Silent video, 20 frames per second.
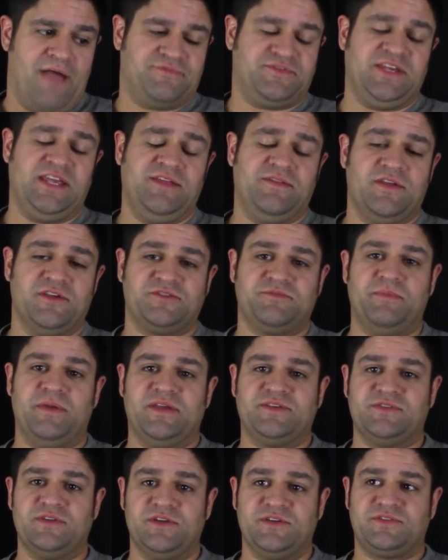I've seen this
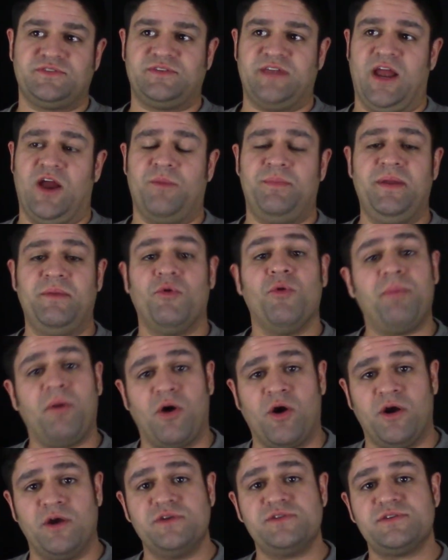business tear people
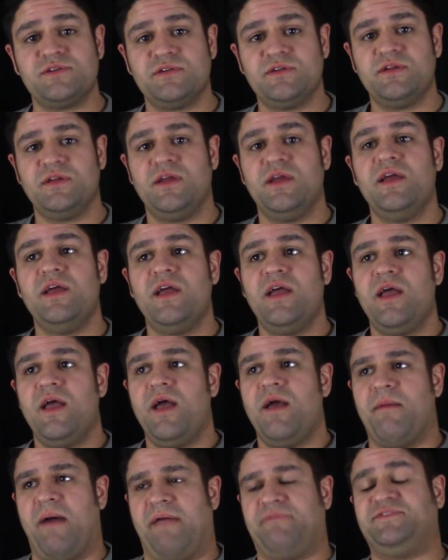apart.
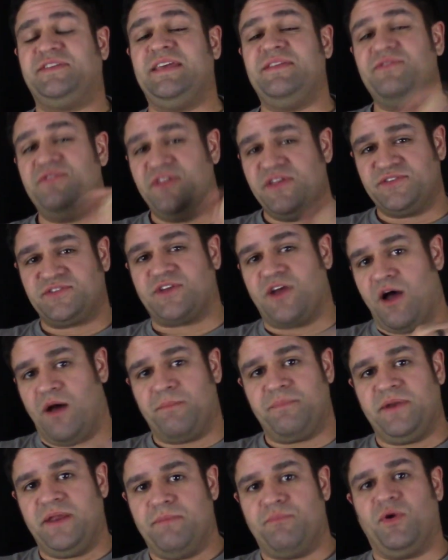I've seen this
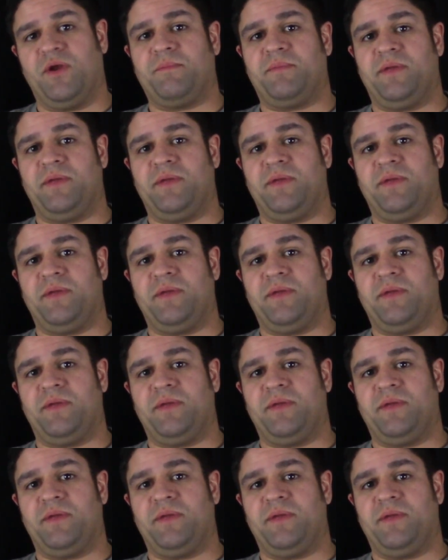company